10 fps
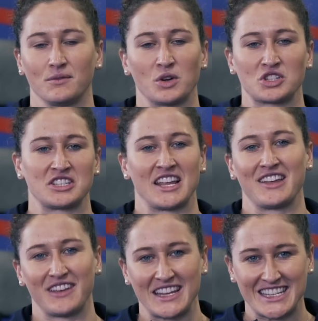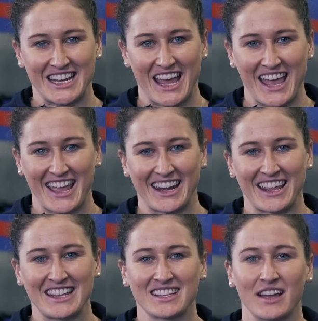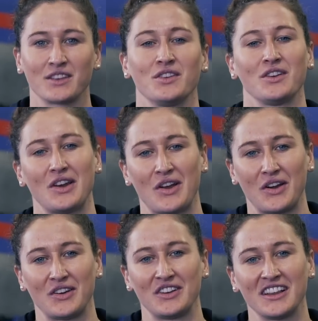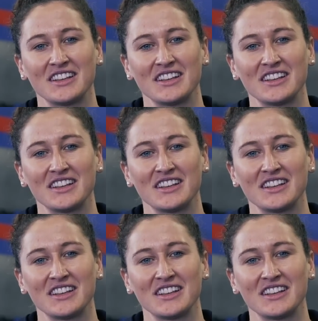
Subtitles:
watch TV today. And he's no,